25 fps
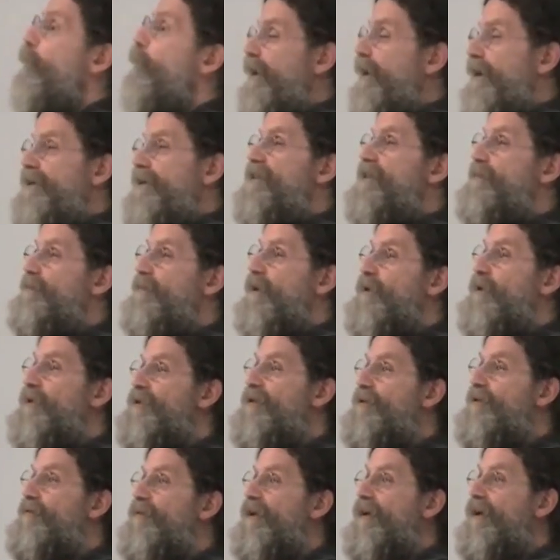what it's
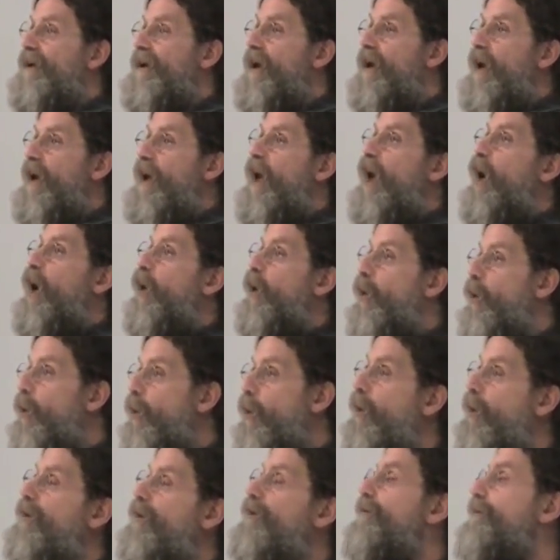supposed to be.
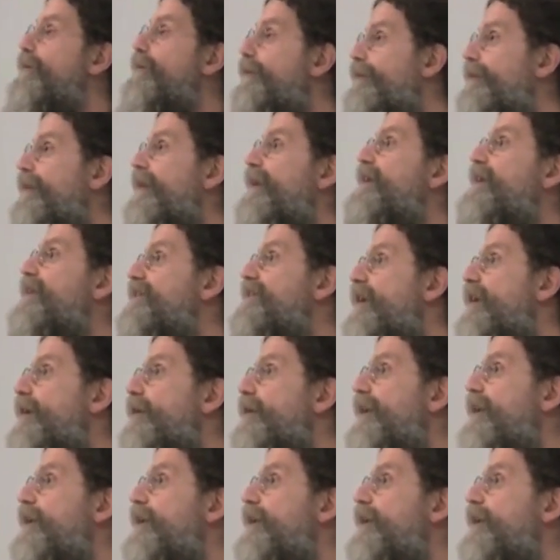All of the things that are